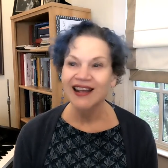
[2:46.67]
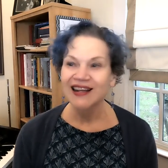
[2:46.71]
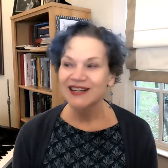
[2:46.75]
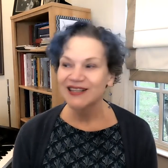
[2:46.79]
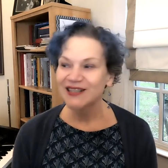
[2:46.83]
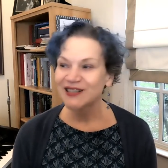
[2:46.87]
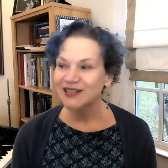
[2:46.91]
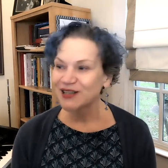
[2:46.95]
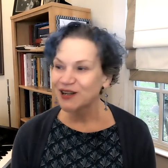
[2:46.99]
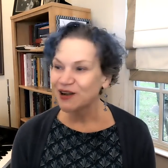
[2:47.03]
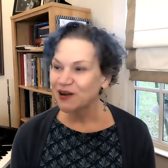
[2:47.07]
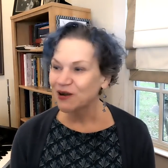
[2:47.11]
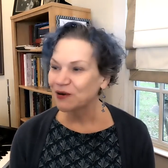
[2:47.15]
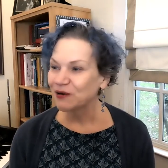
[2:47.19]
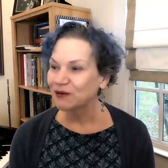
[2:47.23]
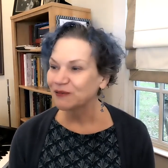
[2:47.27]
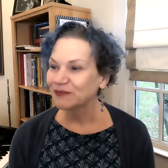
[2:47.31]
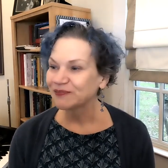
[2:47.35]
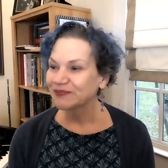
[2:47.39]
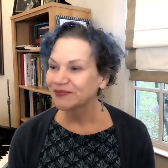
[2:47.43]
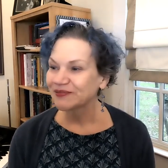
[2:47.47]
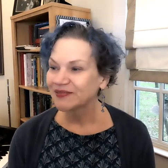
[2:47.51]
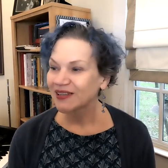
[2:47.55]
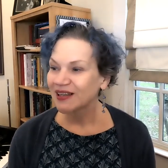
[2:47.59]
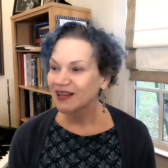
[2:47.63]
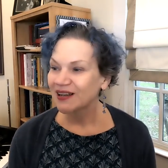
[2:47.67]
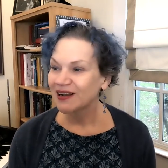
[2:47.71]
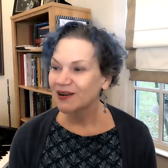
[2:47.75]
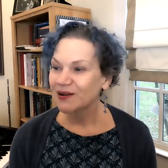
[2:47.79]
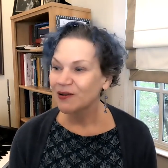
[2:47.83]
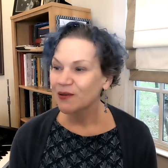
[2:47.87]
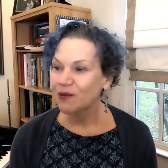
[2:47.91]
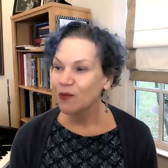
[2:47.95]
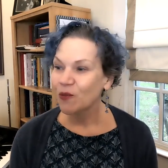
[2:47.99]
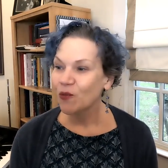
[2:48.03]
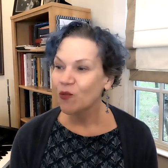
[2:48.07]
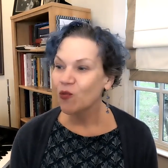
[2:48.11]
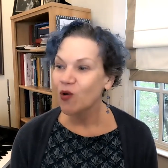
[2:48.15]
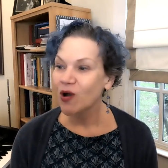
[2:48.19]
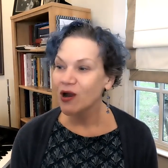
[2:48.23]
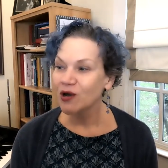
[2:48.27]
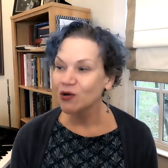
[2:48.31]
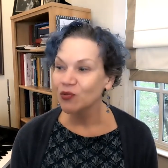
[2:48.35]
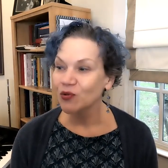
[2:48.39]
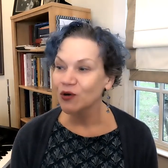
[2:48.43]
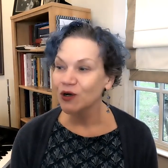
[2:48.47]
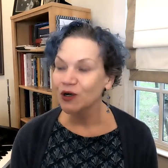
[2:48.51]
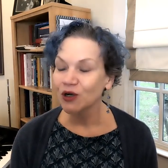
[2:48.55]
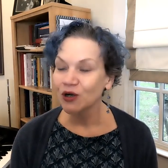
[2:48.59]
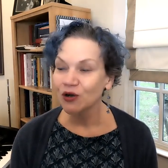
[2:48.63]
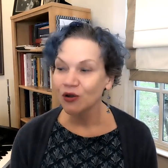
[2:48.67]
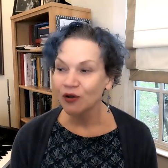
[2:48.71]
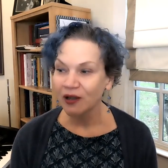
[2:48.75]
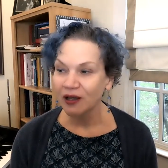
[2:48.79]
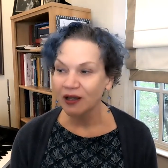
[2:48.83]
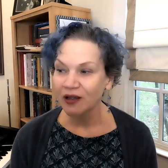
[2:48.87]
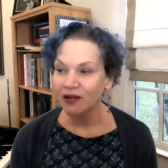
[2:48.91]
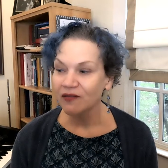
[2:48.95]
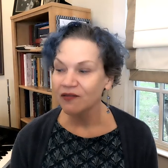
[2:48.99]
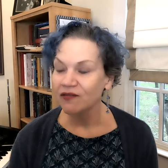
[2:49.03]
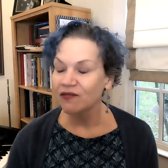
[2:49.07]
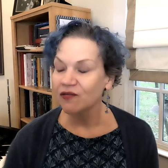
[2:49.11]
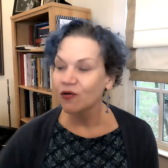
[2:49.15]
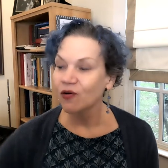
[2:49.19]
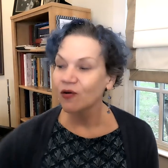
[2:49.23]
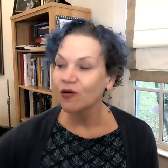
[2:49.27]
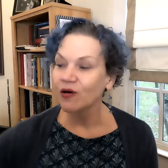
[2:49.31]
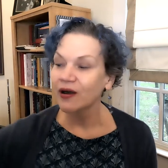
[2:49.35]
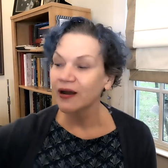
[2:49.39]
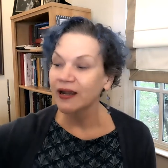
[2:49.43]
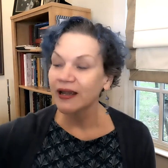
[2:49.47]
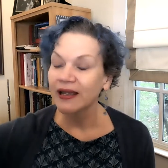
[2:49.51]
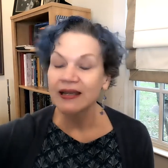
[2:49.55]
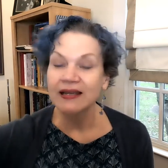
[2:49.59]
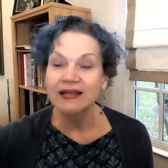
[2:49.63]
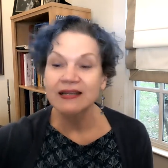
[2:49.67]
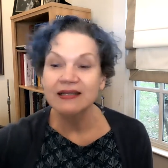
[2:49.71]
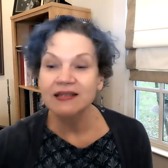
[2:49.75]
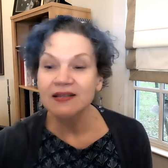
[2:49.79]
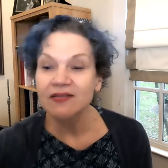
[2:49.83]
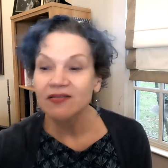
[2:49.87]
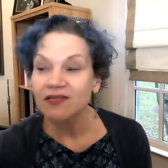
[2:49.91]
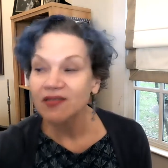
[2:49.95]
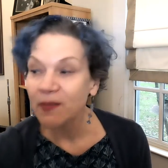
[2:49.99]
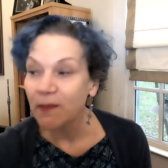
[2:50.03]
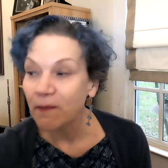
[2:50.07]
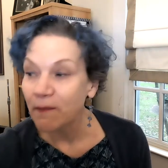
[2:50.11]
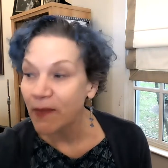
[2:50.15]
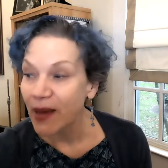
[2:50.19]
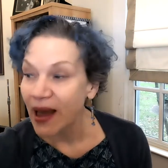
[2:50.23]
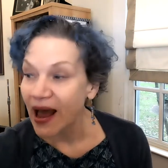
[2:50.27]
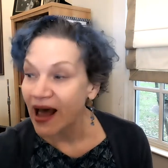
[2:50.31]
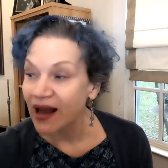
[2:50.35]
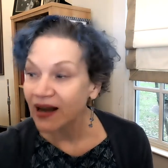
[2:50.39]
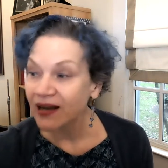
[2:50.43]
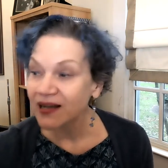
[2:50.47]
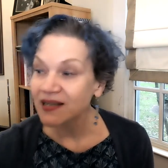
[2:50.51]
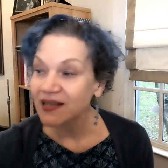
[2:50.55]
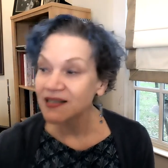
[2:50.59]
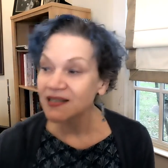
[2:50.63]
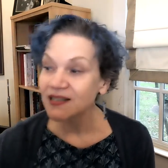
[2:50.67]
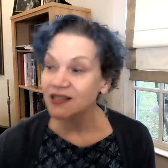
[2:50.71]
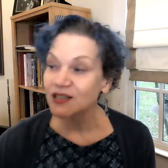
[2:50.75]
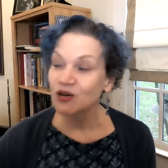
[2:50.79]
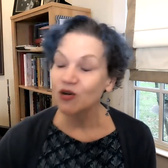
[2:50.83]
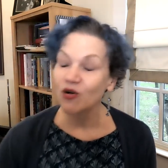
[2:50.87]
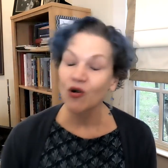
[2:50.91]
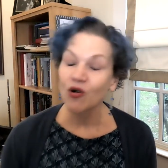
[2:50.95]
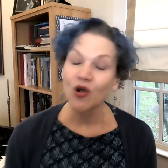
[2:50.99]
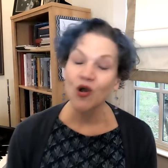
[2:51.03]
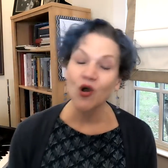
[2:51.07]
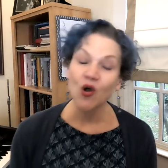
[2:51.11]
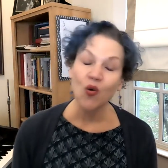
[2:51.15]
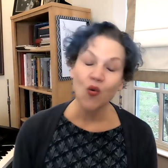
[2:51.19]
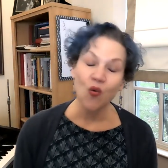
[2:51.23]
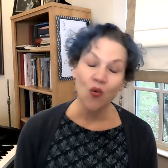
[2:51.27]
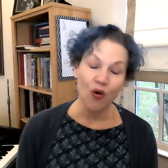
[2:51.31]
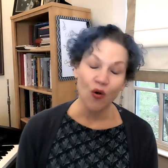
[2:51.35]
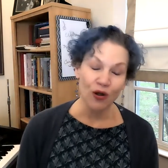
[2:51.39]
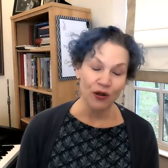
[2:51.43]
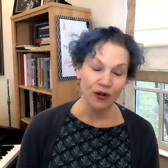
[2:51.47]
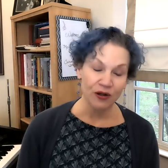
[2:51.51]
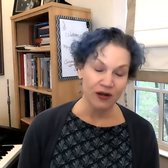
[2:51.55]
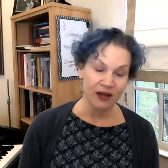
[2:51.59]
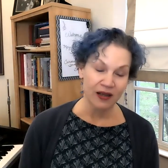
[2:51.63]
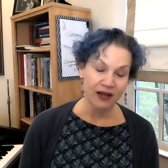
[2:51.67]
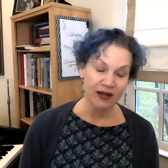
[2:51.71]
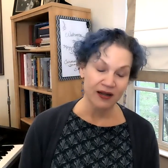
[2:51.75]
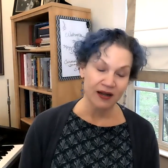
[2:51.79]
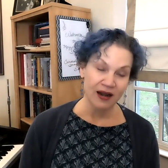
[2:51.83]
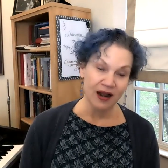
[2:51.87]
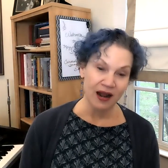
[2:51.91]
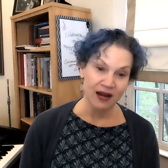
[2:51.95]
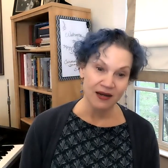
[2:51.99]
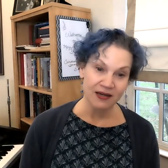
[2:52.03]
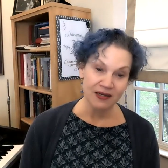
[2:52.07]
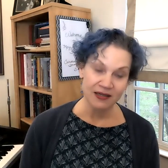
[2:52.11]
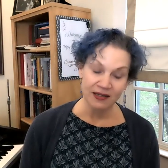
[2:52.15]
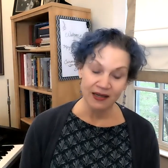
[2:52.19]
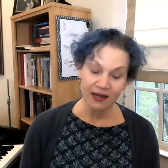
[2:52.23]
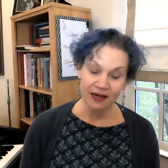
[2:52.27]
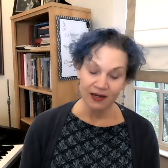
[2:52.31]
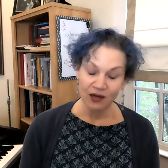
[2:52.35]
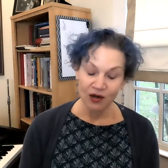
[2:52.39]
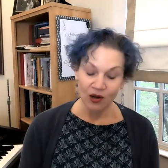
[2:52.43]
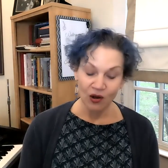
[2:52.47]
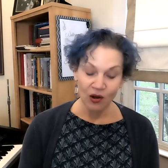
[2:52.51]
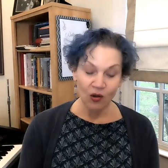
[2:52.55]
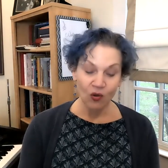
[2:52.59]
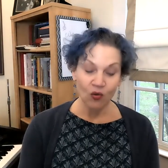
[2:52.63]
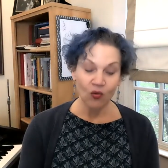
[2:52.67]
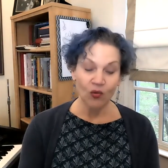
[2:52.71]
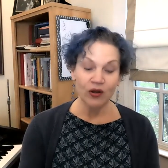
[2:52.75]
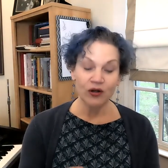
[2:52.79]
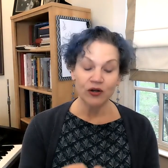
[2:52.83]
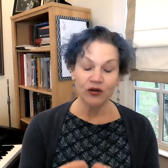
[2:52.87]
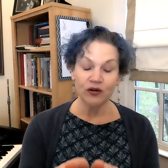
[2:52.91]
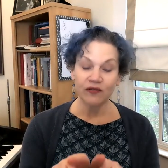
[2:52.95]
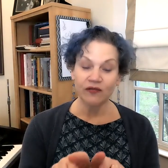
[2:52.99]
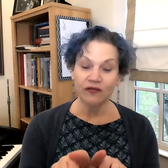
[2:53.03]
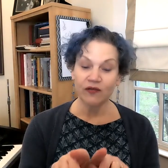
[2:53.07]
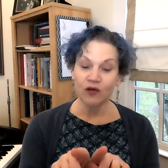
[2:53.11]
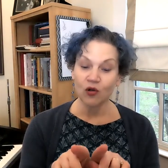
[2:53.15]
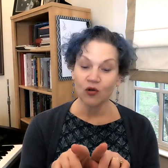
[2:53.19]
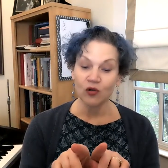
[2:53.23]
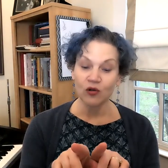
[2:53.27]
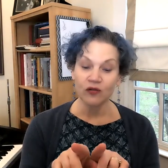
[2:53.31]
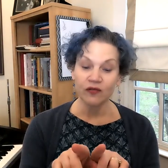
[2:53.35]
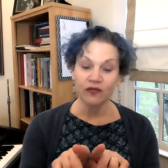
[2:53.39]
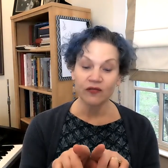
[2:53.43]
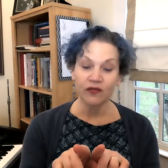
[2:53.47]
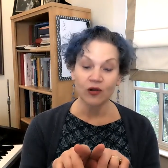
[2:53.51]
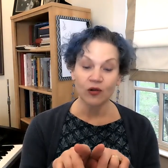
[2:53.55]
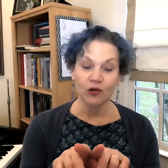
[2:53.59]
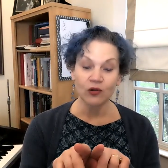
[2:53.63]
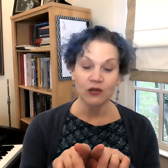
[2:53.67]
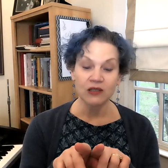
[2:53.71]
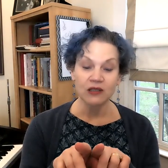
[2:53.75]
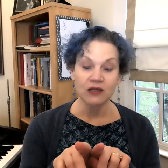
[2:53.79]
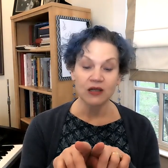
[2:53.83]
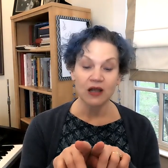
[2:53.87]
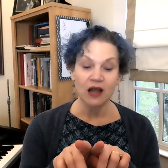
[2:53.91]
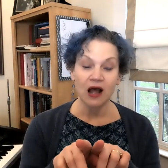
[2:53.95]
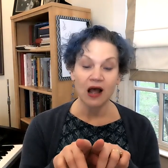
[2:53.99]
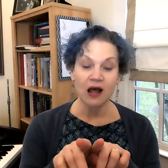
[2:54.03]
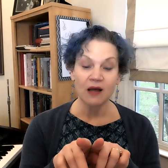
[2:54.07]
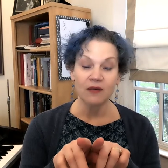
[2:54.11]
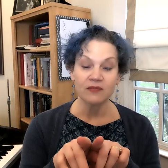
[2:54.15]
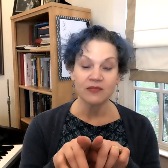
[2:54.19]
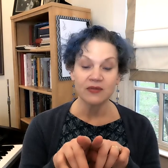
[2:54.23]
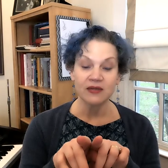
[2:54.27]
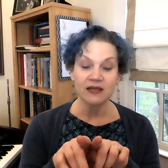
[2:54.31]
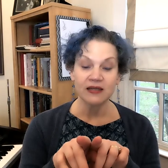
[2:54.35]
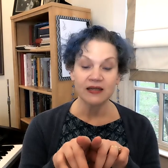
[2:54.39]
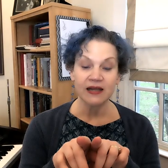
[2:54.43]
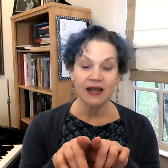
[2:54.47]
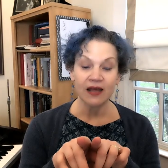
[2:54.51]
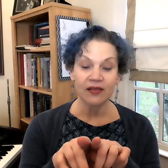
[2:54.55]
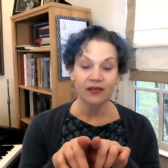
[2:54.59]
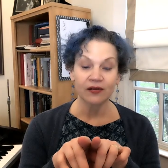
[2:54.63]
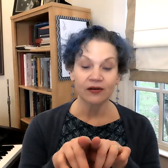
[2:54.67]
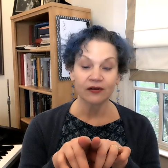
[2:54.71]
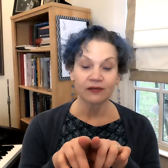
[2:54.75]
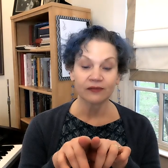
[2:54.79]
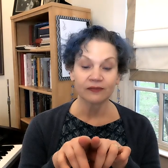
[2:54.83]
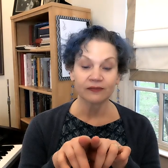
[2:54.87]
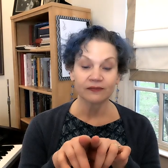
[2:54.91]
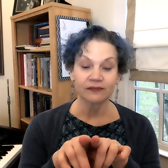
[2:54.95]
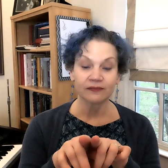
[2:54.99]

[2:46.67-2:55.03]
So what we're looking for is the balanced or coordinated onset when your vocal folds come together